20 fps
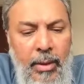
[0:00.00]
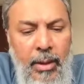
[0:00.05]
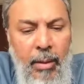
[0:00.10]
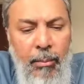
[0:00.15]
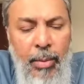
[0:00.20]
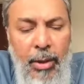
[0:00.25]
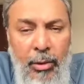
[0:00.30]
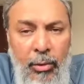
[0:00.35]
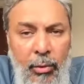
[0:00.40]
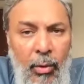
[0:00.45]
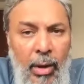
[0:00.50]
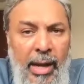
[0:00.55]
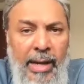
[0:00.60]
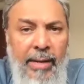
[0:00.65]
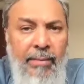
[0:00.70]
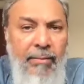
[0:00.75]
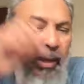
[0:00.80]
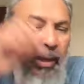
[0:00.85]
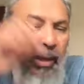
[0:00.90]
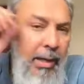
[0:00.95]
but who
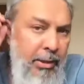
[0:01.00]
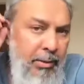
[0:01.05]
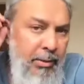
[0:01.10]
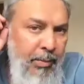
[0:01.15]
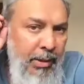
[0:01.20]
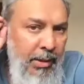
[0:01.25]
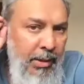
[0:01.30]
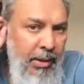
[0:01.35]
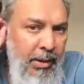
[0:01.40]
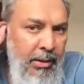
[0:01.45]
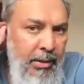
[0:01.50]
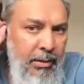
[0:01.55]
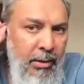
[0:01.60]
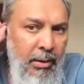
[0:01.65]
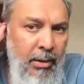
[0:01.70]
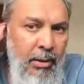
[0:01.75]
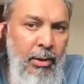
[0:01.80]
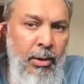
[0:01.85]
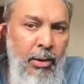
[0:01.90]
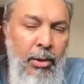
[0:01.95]
have the experience
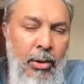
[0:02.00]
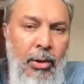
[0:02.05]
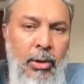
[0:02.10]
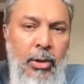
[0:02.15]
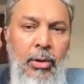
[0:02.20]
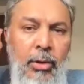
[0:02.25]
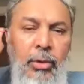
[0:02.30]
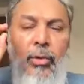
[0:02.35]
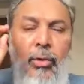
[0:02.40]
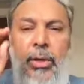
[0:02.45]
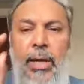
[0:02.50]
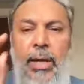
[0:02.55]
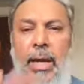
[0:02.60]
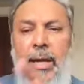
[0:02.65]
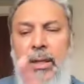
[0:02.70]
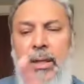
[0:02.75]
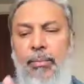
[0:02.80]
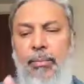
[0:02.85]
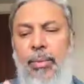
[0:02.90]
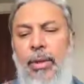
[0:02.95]
to
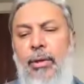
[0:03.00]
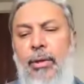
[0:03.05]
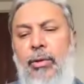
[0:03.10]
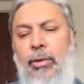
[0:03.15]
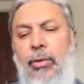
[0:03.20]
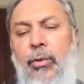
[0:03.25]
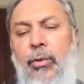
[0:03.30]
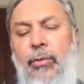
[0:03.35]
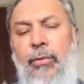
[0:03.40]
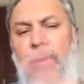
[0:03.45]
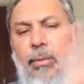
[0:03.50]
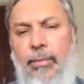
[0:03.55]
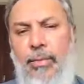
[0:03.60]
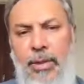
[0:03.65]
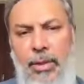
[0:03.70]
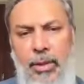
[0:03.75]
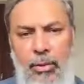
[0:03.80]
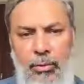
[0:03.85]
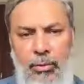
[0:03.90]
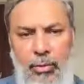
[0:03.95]
catapult from
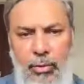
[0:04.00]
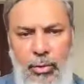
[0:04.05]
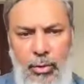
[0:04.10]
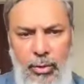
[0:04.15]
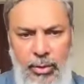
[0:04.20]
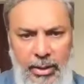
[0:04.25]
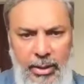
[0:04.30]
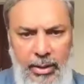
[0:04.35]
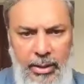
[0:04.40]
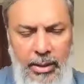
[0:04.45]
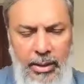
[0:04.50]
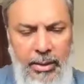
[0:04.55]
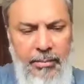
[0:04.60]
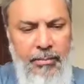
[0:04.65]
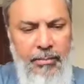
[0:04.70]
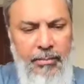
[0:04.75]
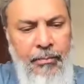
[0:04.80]
zero to your career.